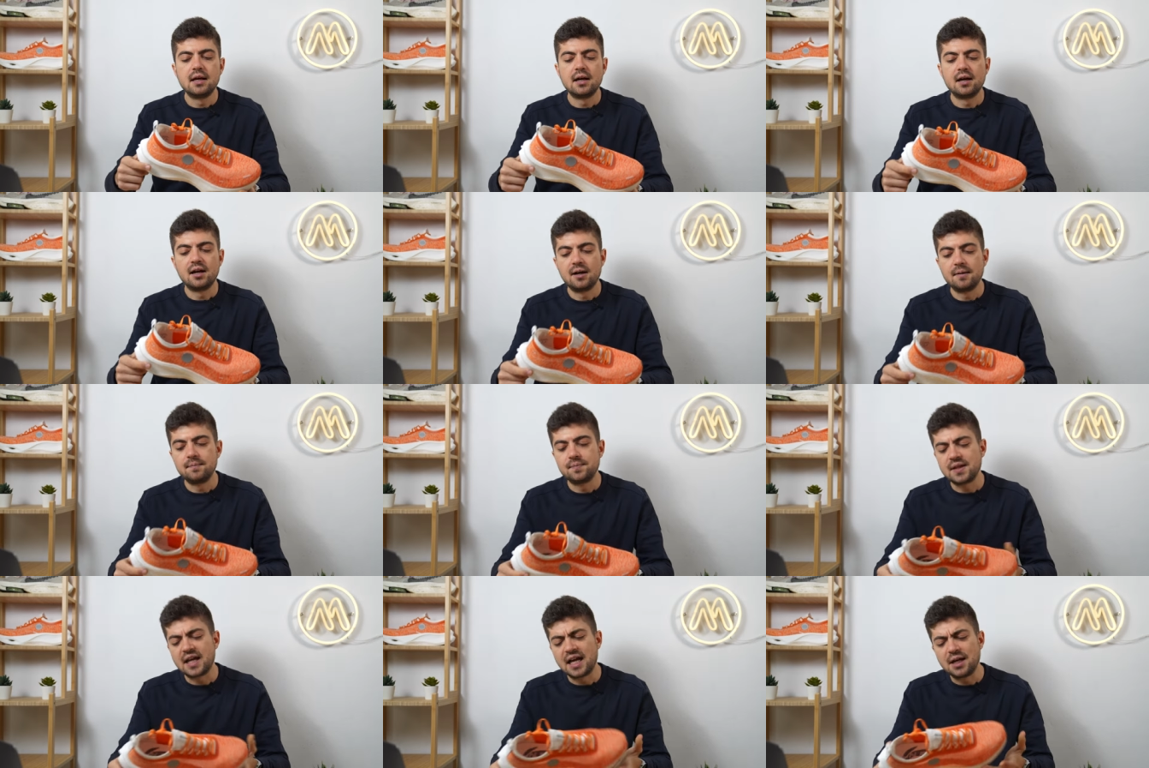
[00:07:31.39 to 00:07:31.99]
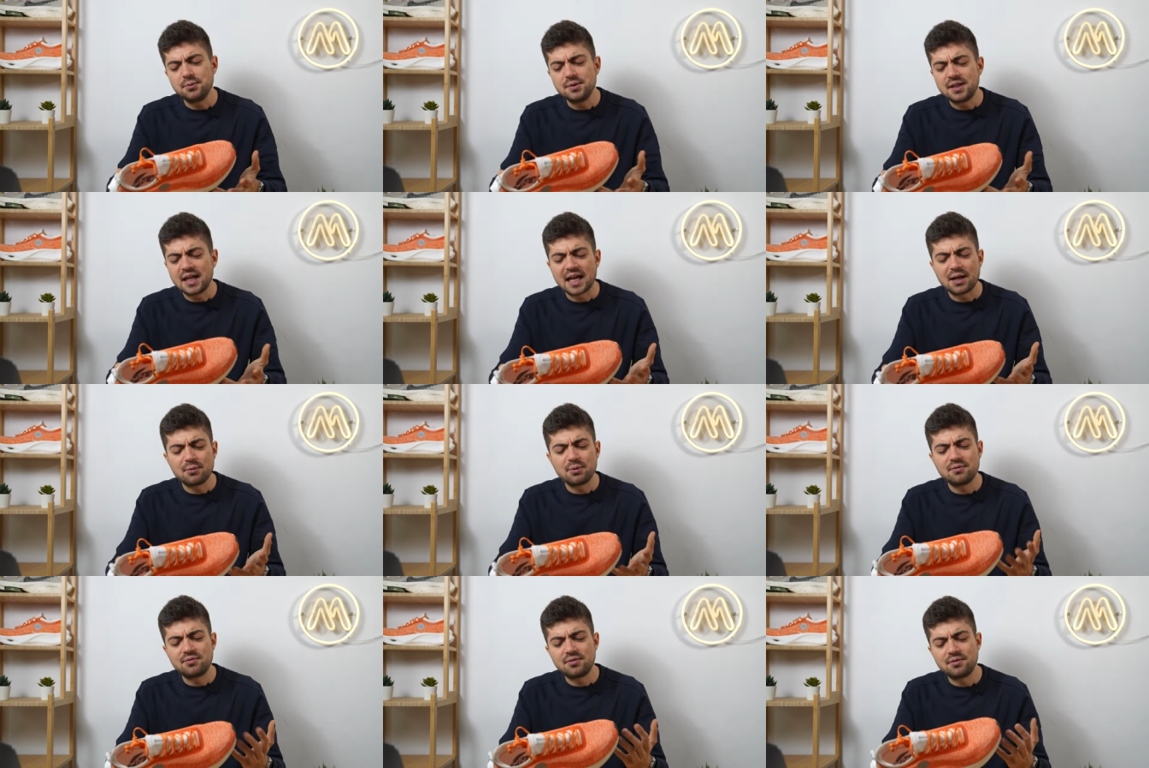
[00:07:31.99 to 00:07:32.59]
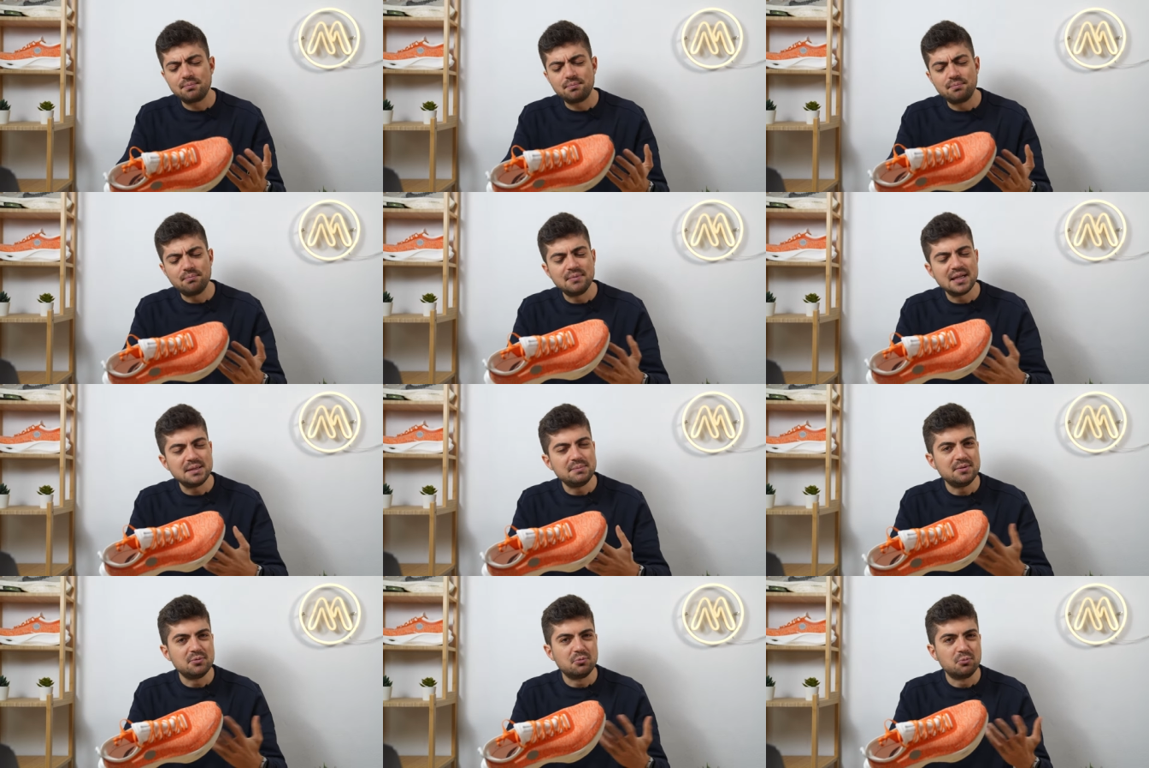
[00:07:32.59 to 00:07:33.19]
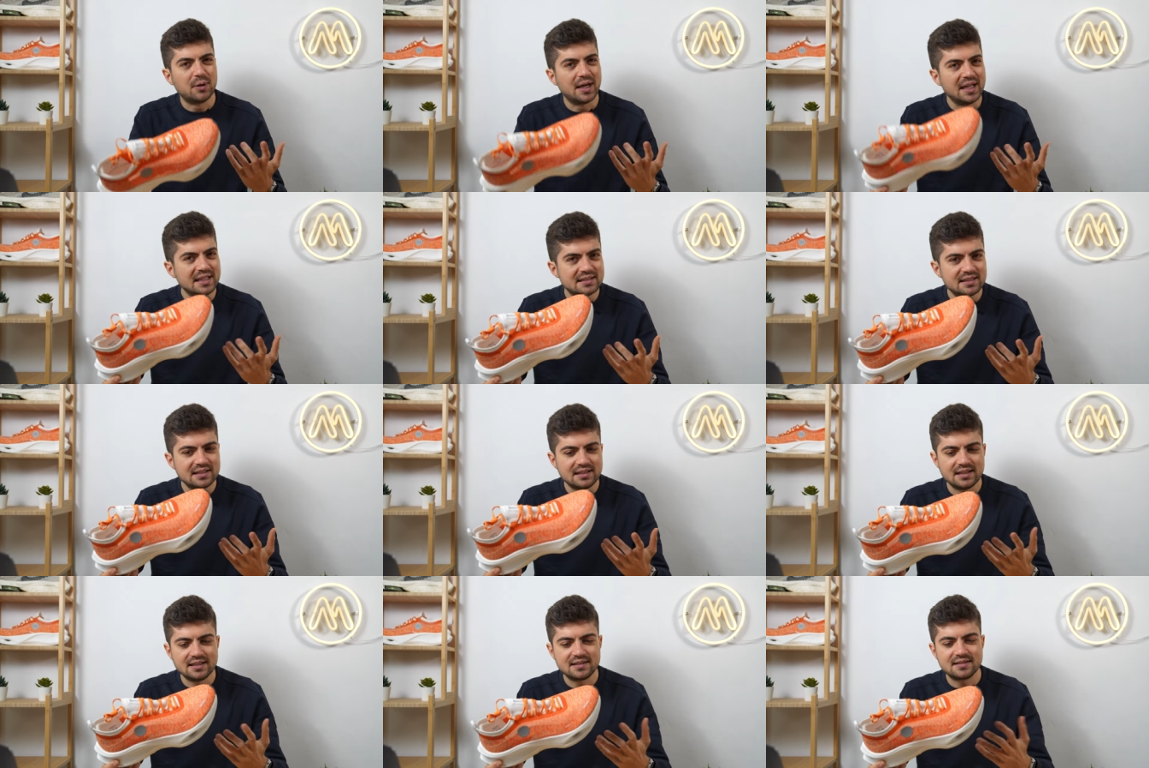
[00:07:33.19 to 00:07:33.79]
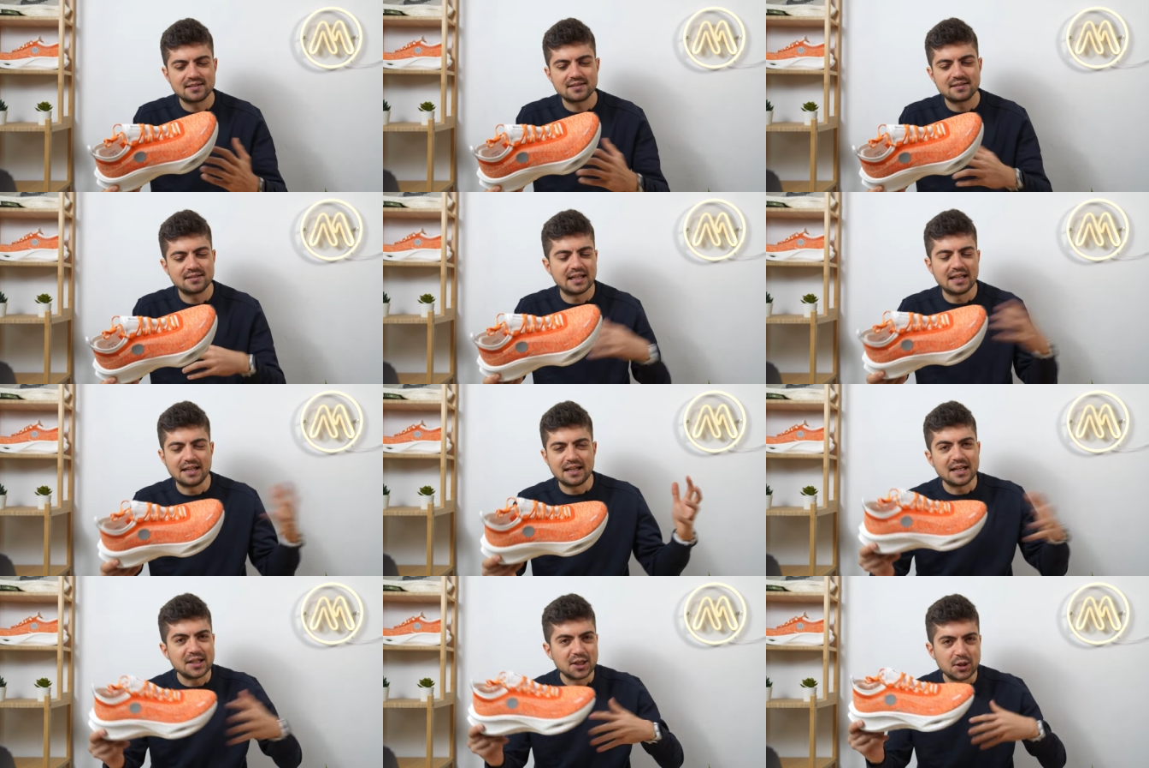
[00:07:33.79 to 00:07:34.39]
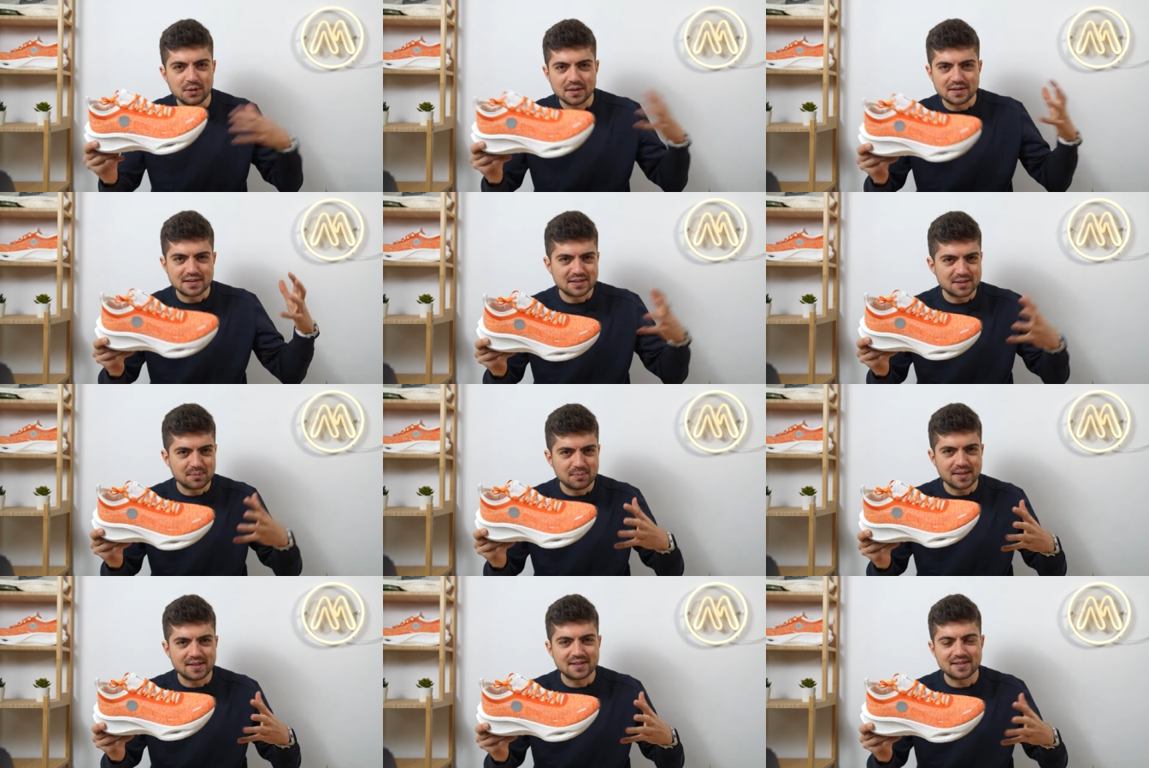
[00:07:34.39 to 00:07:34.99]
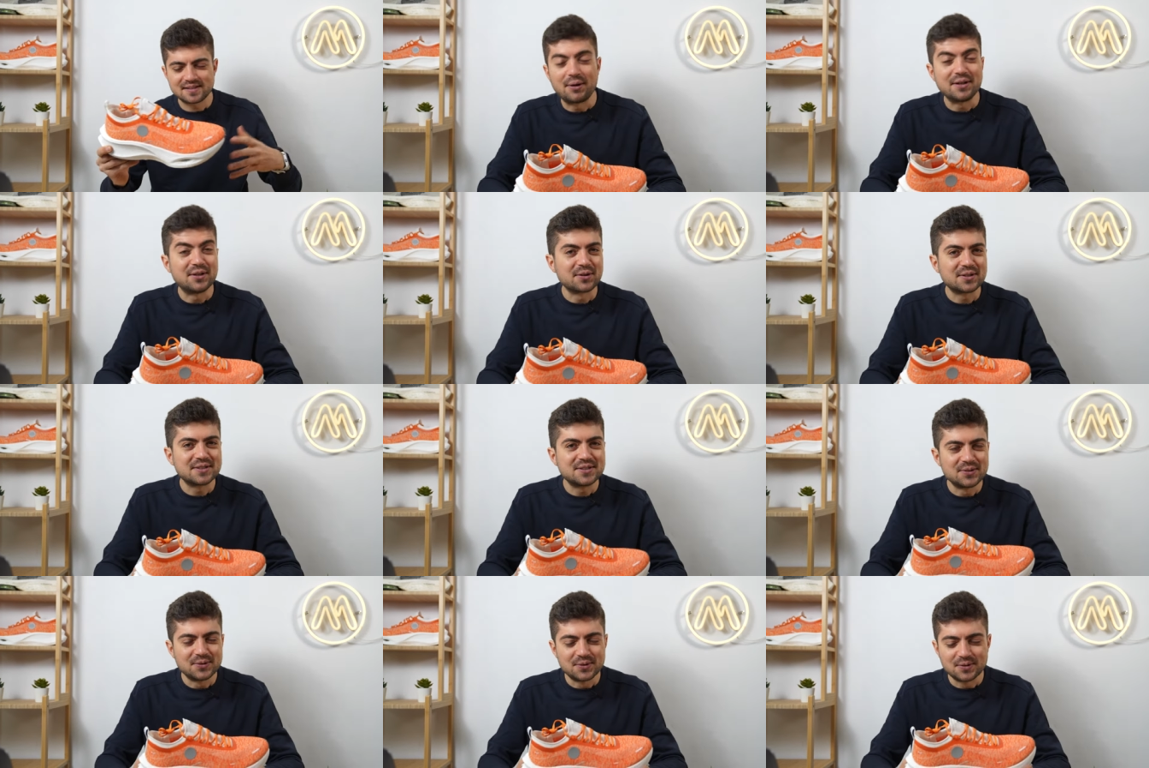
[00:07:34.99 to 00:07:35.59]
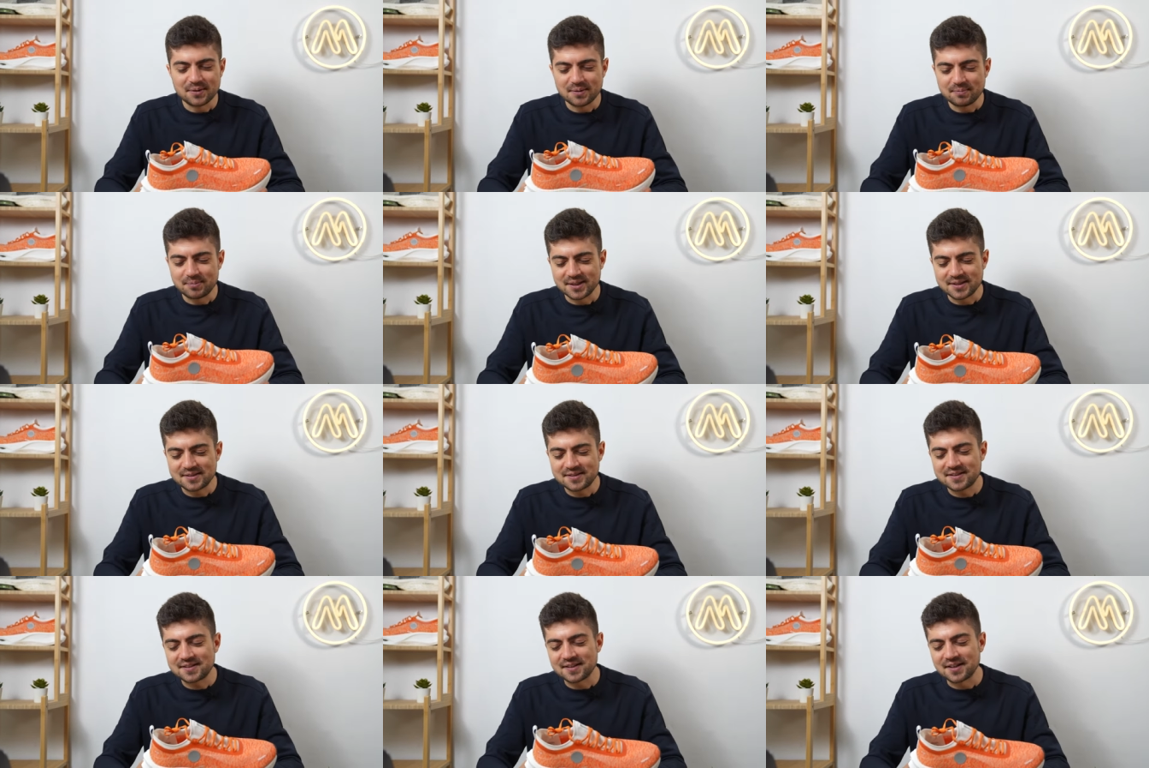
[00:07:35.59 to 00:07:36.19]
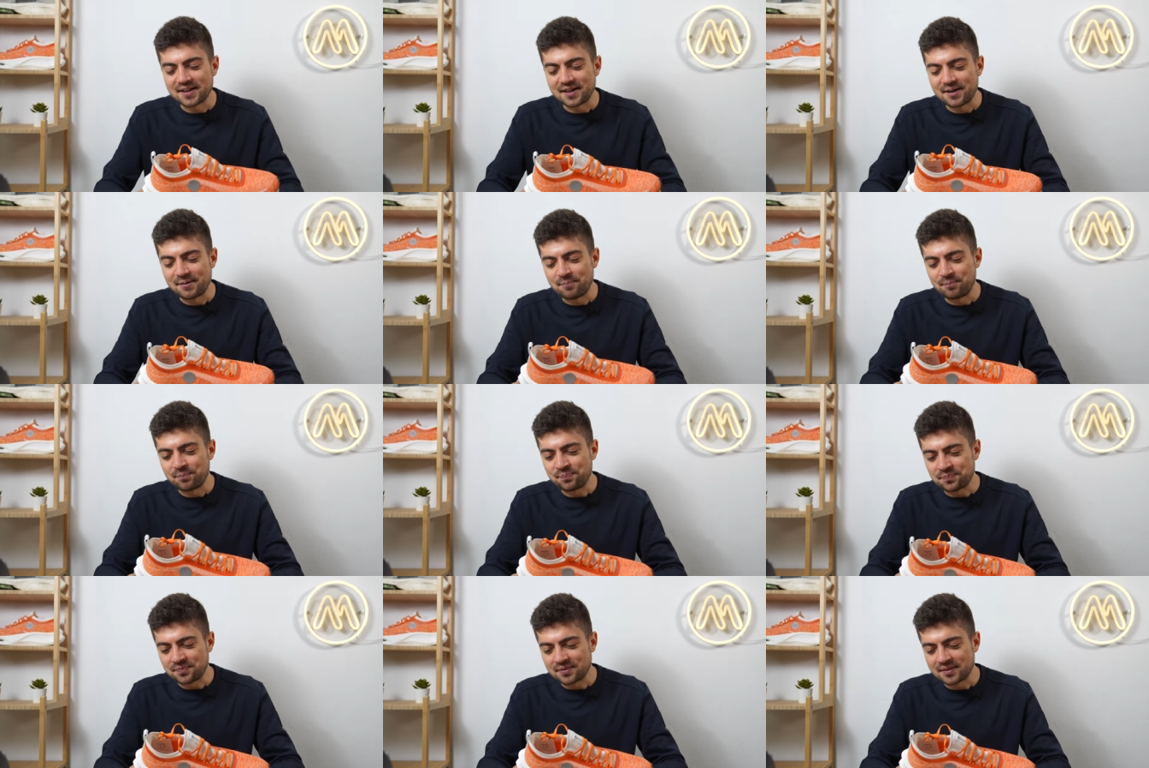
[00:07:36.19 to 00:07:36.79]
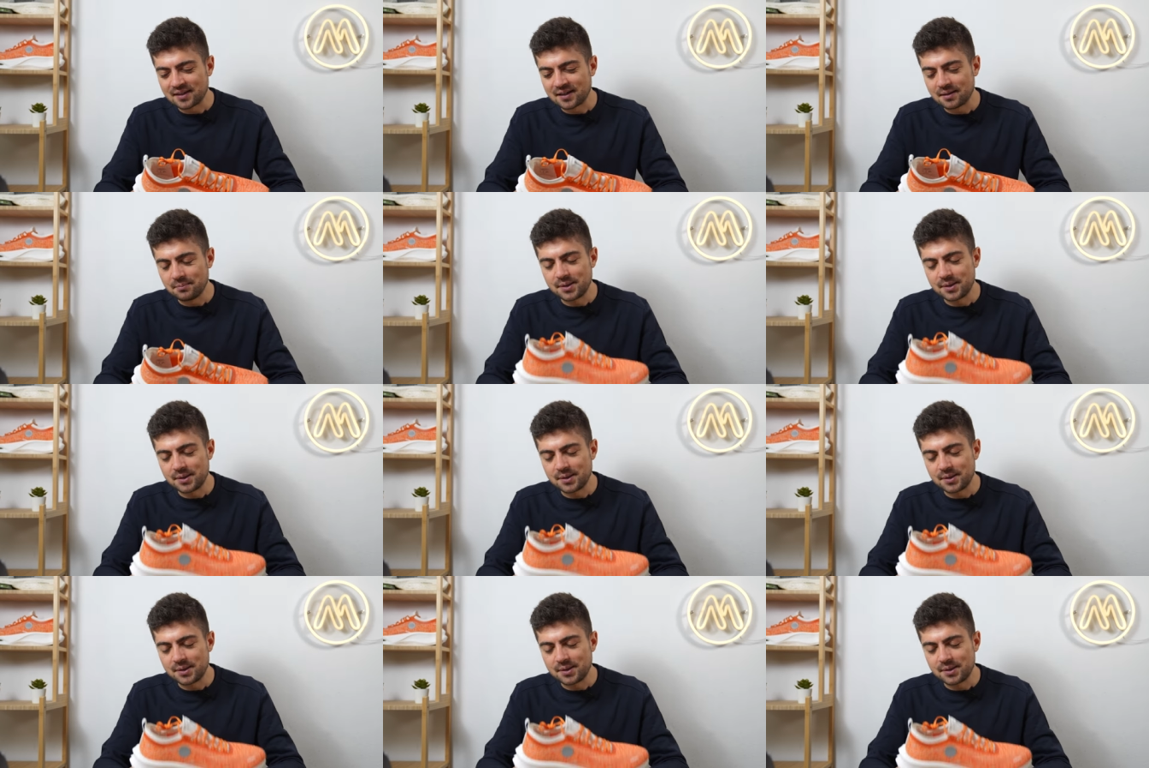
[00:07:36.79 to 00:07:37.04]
Um, I would, however, maybe race in it, and I know this is a bit paradoxical, but um,